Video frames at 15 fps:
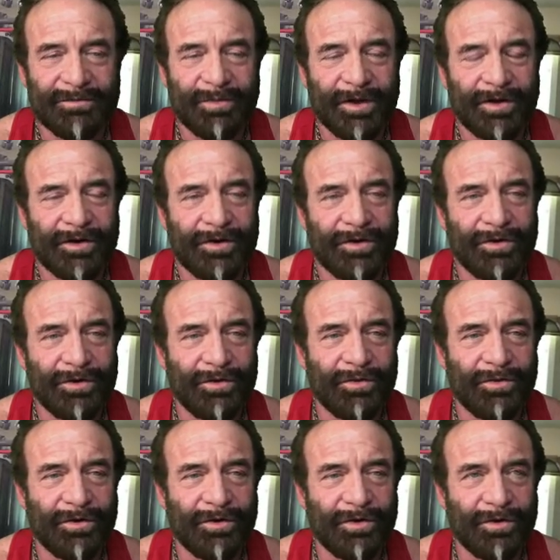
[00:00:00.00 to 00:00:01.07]
but
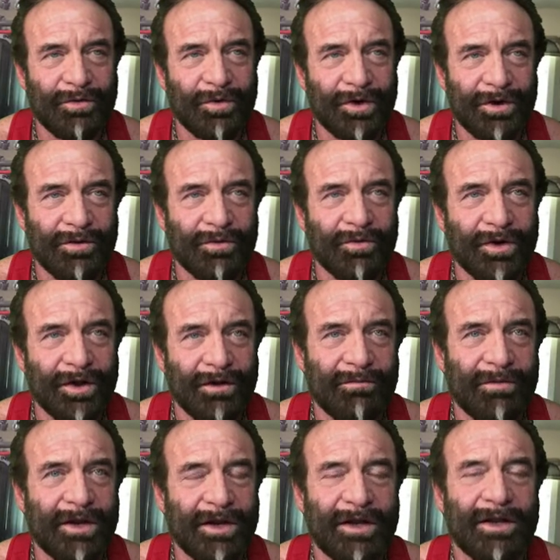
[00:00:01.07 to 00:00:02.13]
who who wouldn't want a
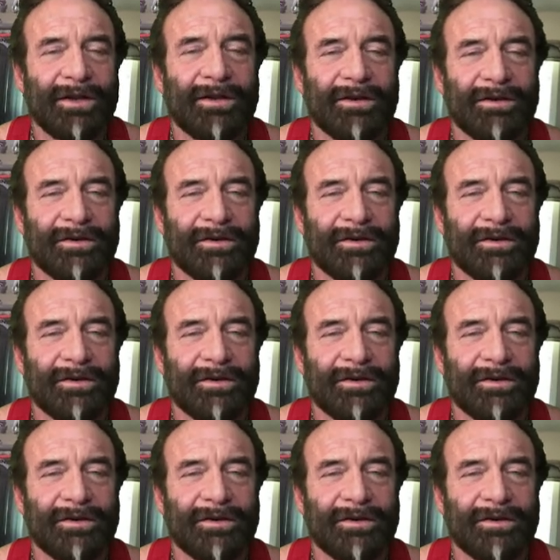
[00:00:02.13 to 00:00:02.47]
man